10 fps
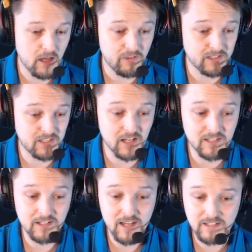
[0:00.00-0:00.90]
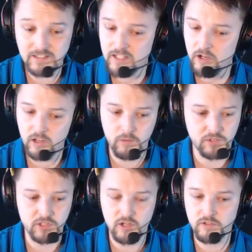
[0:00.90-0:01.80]
This doesn't necessarily,
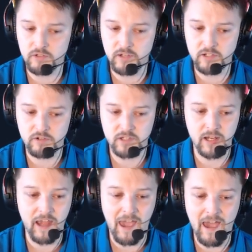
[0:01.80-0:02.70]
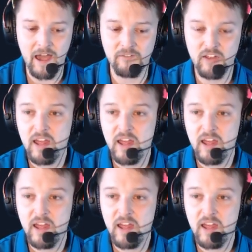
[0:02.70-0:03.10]
which is also interesting, have